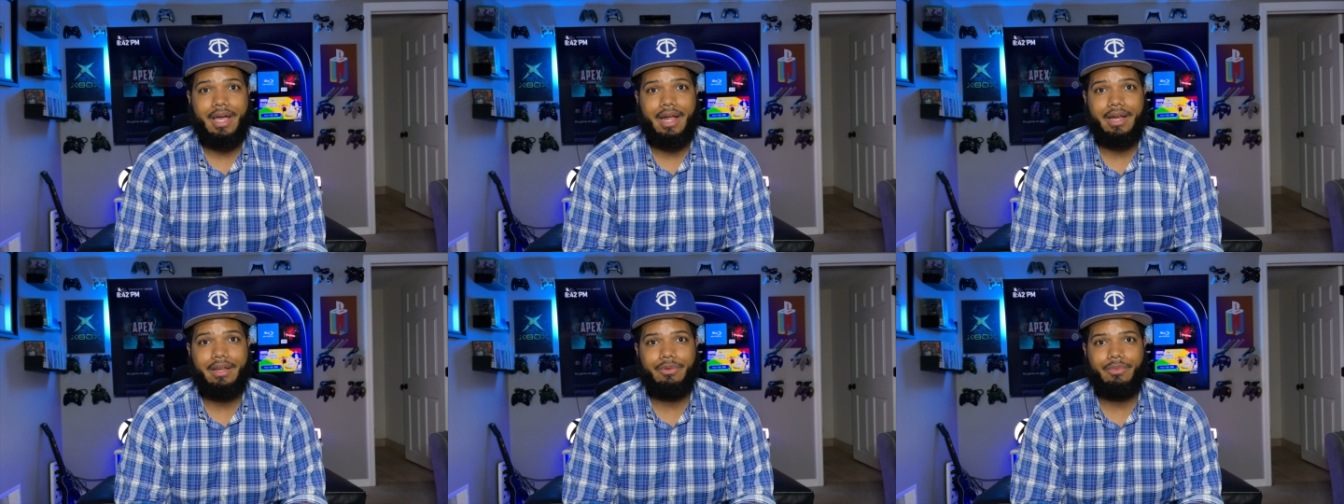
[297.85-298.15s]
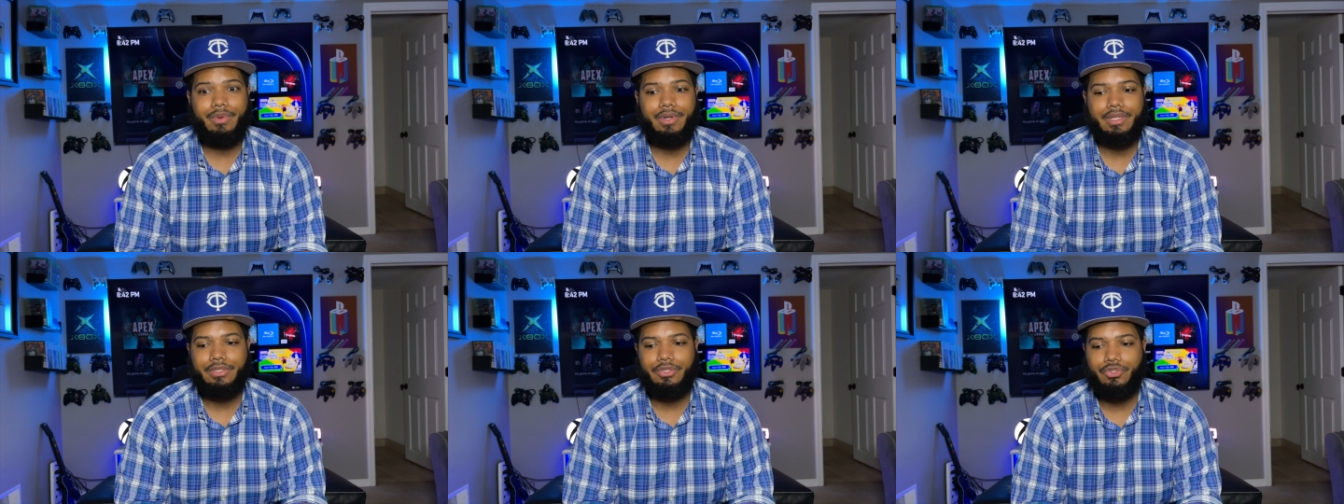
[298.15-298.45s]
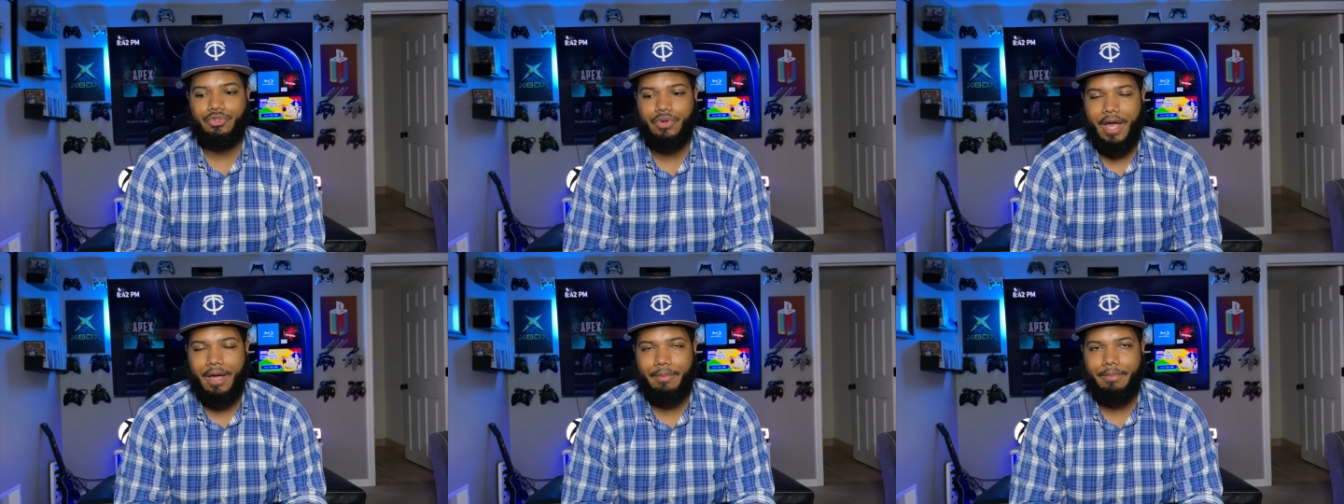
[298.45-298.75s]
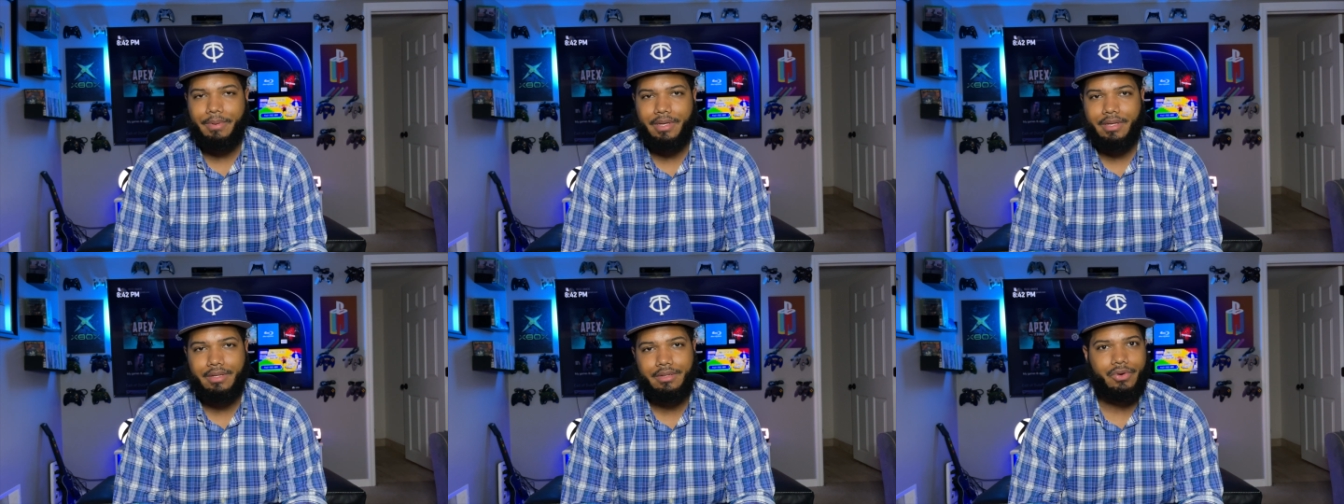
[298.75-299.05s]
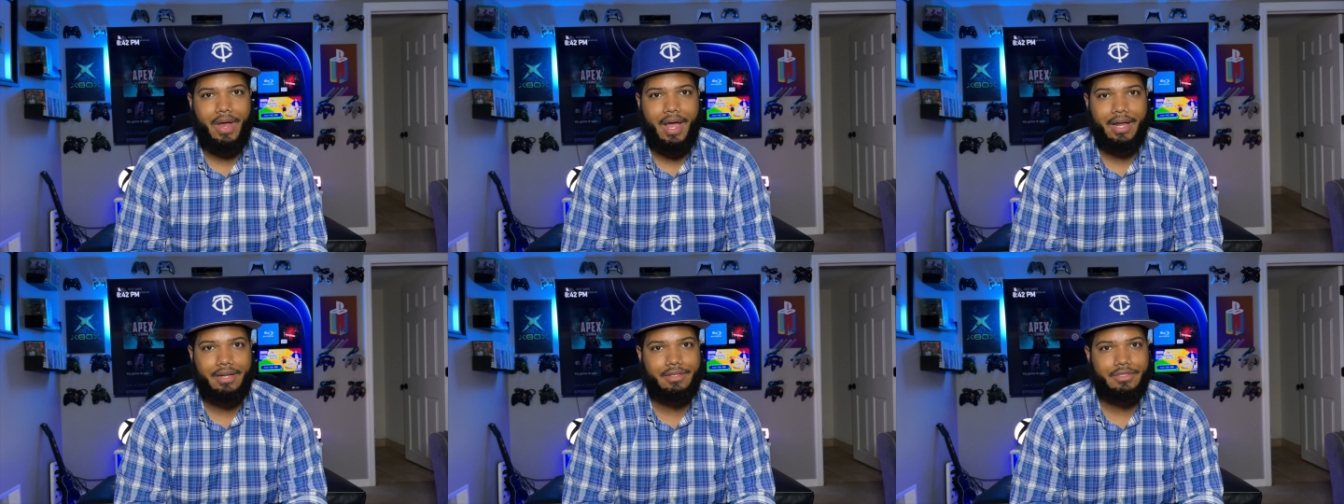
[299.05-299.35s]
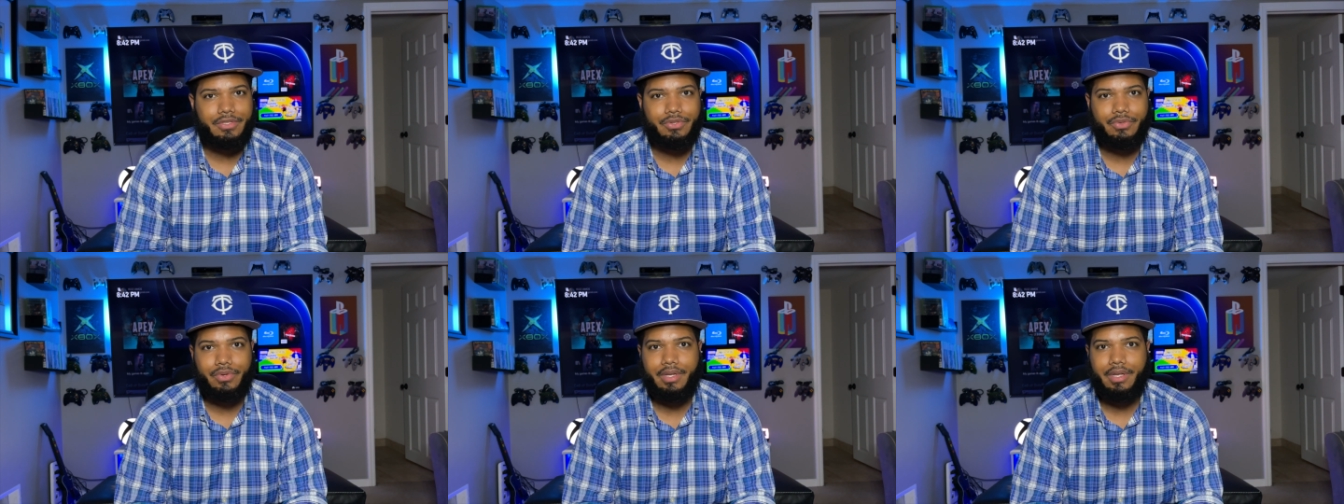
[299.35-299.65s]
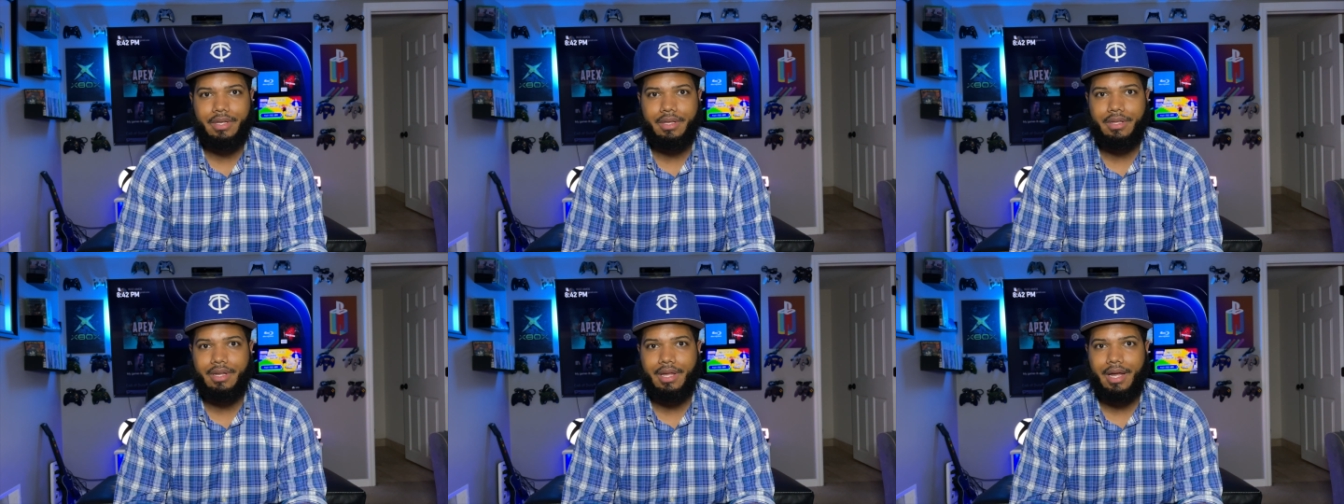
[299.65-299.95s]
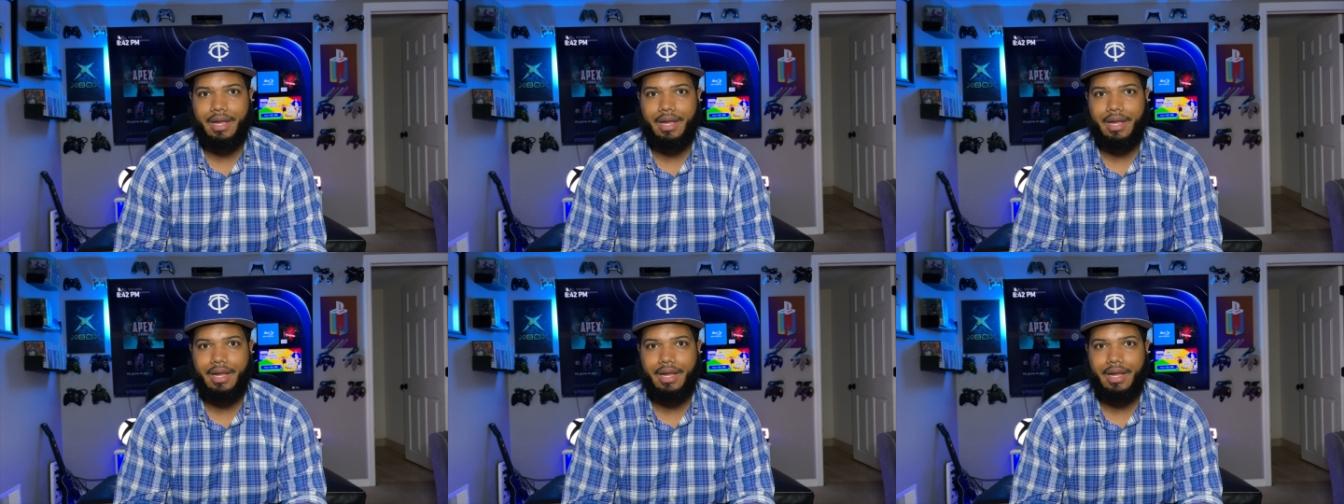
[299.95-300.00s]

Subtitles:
I didn't want to drop it, crack the screen.